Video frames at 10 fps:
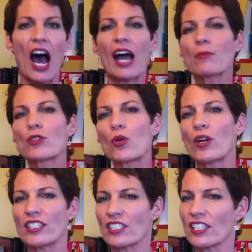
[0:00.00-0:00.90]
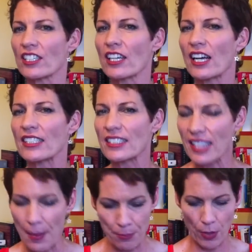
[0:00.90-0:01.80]
I'm going to
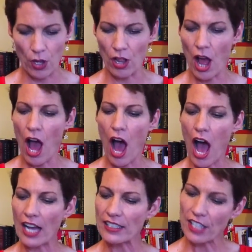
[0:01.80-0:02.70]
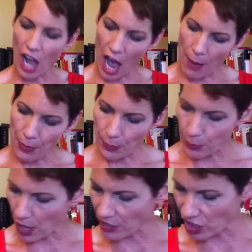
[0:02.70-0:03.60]
assemble a top
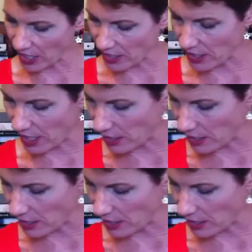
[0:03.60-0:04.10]
projects